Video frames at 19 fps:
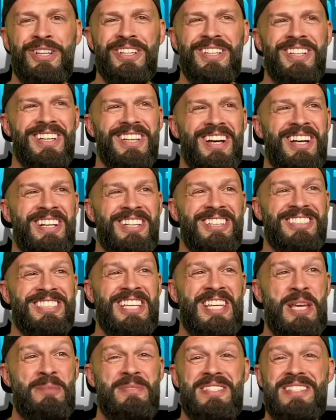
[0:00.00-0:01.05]
I'll
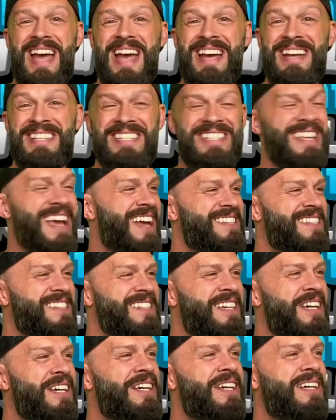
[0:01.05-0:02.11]
keep stacking sats,
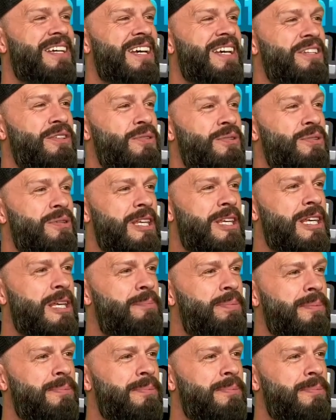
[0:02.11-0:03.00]
and you keep